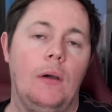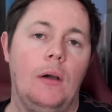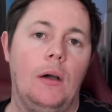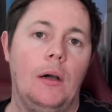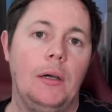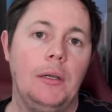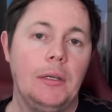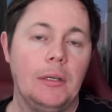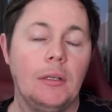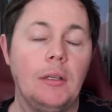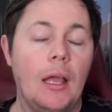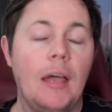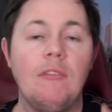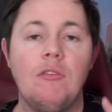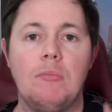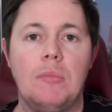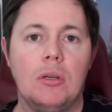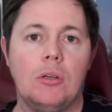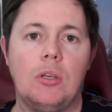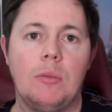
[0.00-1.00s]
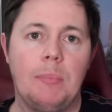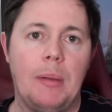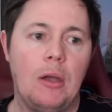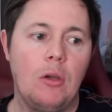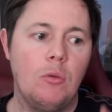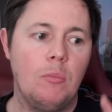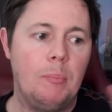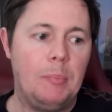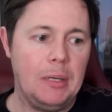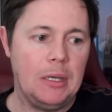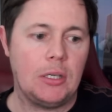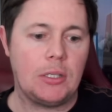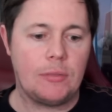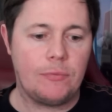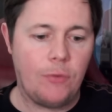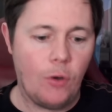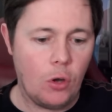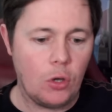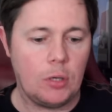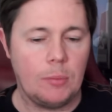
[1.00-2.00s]
an £11 million bid
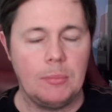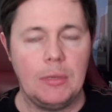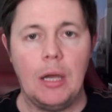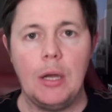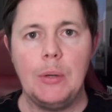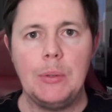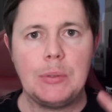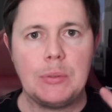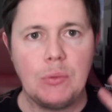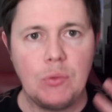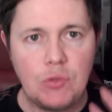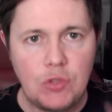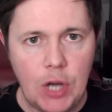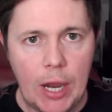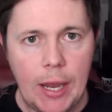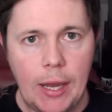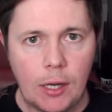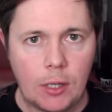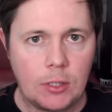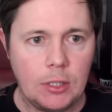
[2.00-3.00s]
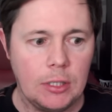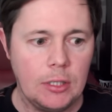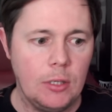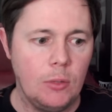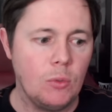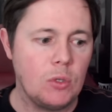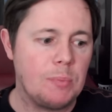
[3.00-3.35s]
for him. Now, it was rejected, and it was